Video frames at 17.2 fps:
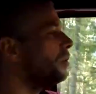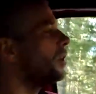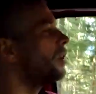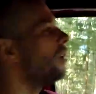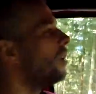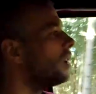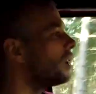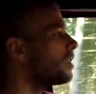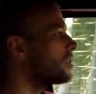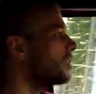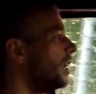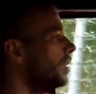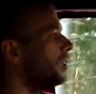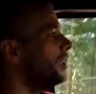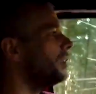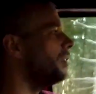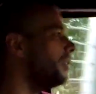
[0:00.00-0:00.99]
because I
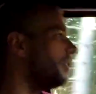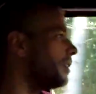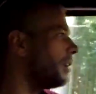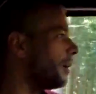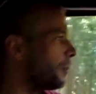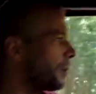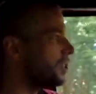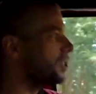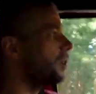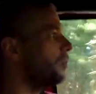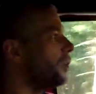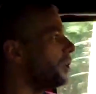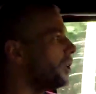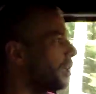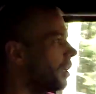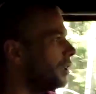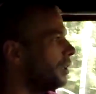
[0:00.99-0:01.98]
must admit
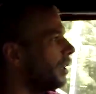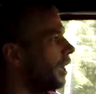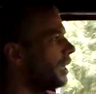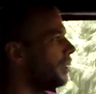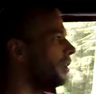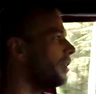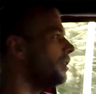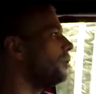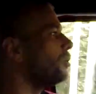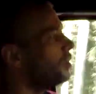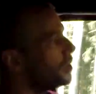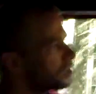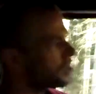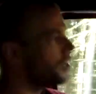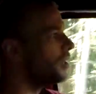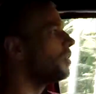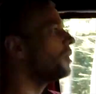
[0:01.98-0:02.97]
I didn't head into this
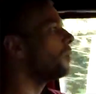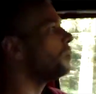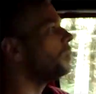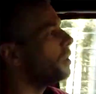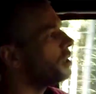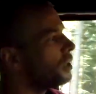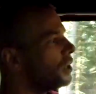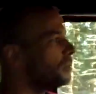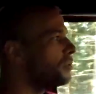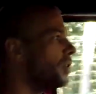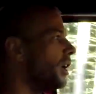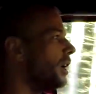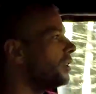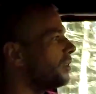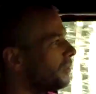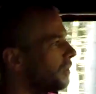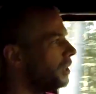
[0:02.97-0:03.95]
thing completely
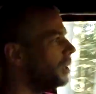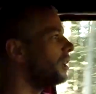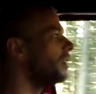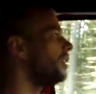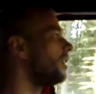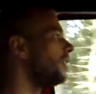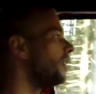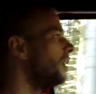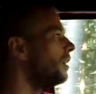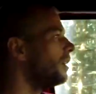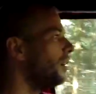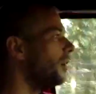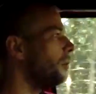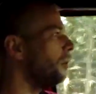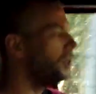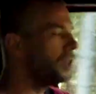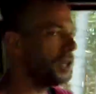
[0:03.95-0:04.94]
objectively. I've
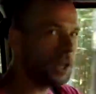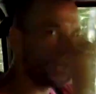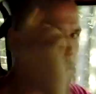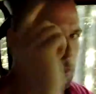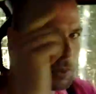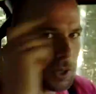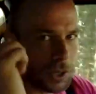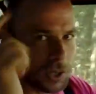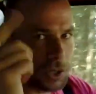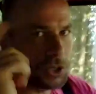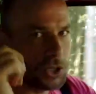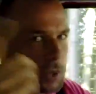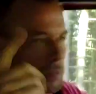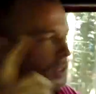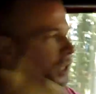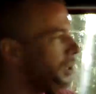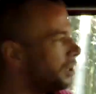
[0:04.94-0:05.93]
been thinking about the
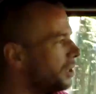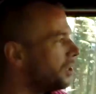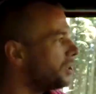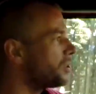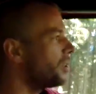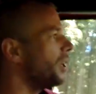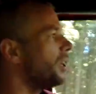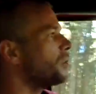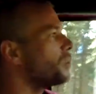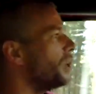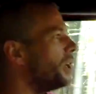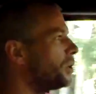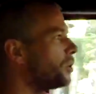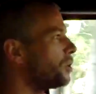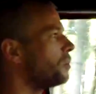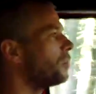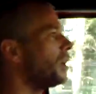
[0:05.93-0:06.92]
Jimny these days way
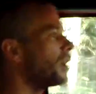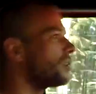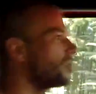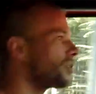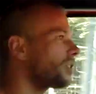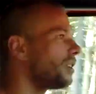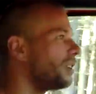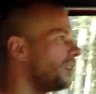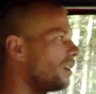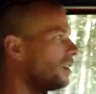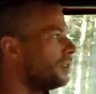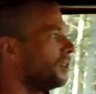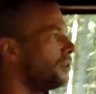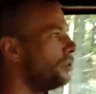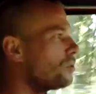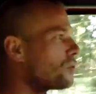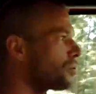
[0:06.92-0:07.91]
too much.
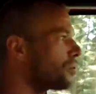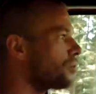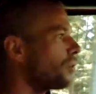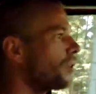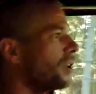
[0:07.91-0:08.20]
Suzuki